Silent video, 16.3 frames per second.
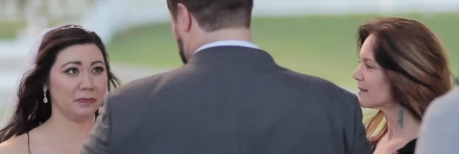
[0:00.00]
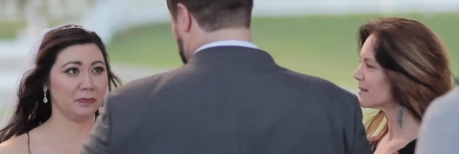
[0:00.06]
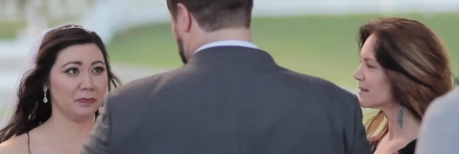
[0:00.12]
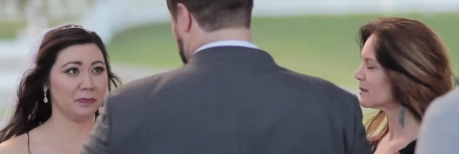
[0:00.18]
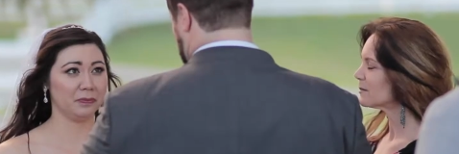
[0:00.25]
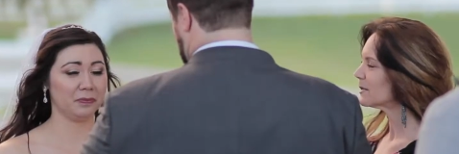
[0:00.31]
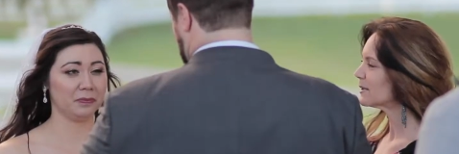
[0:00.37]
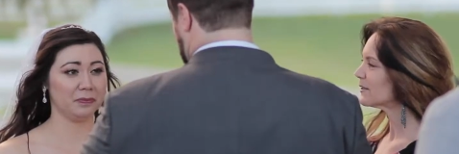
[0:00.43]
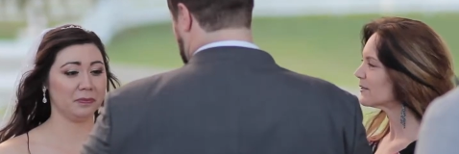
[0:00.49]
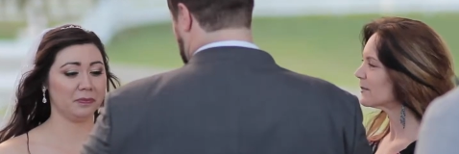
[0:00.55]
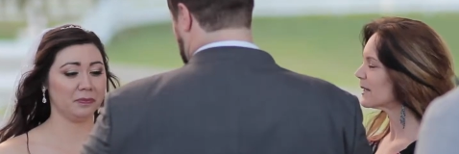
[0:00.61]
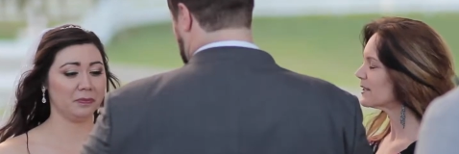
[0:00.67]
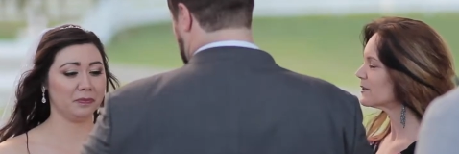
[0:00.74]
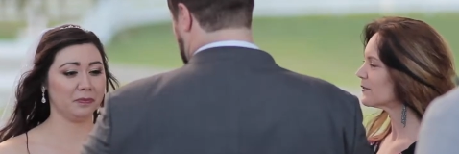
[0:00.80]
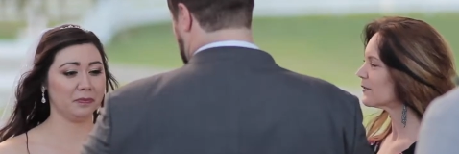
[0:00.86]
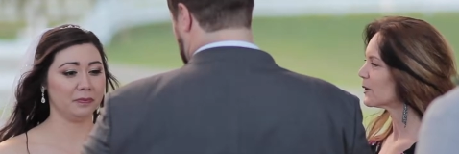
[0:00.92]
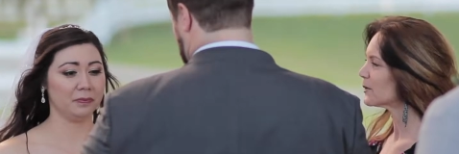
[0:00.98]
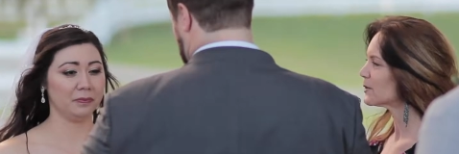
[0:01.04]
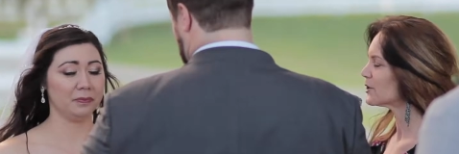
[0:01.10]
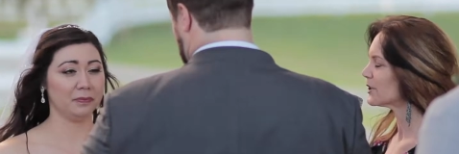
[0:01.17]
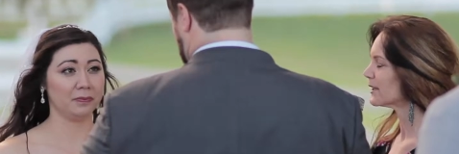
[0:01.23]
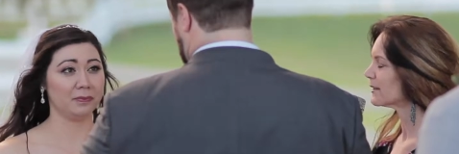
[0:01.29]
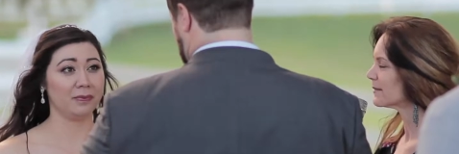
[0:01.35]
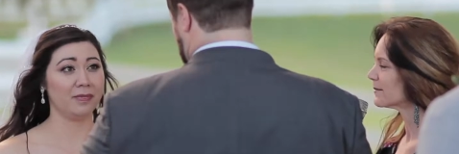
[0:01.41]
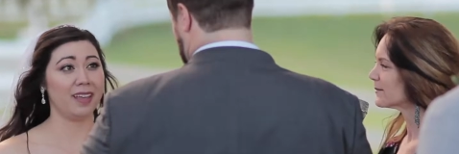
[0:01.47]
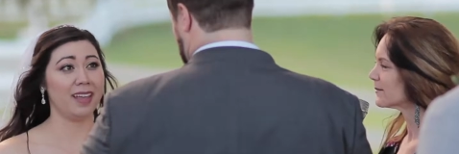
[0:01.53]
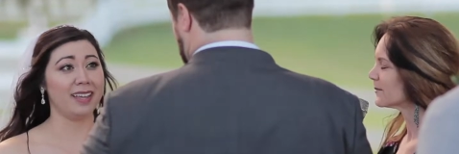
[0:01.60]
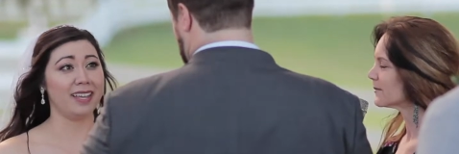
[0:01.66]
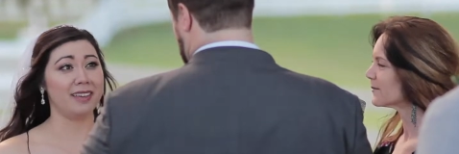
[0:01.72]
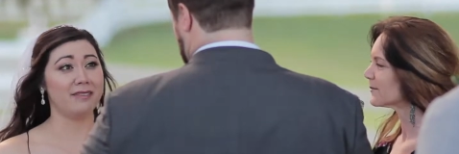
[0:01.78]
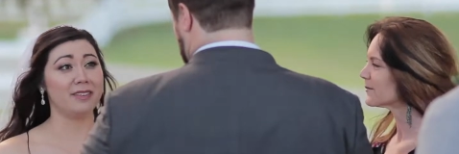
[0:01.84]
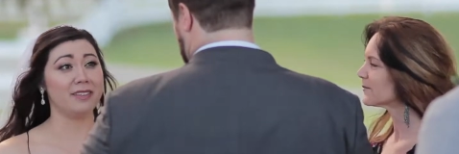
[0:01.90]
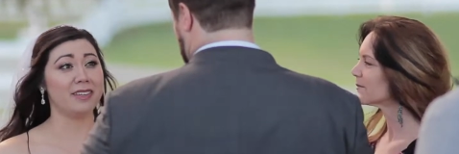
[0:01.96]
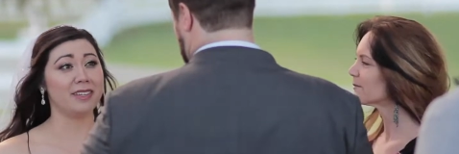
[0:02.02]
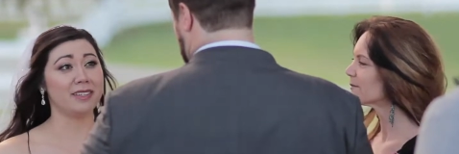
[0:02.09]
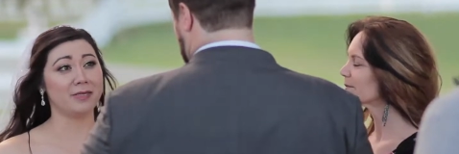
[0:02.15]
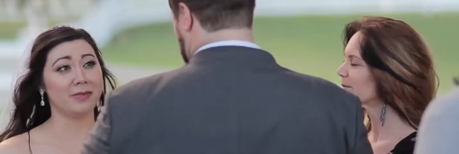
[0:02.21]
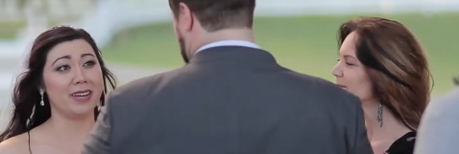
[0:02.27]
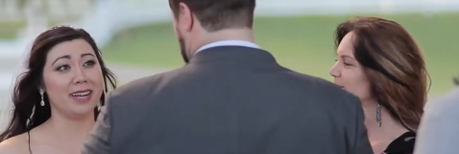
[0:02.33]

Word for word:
Speaker 1: as a symbol of my devotion.
Speaker 2: I give you this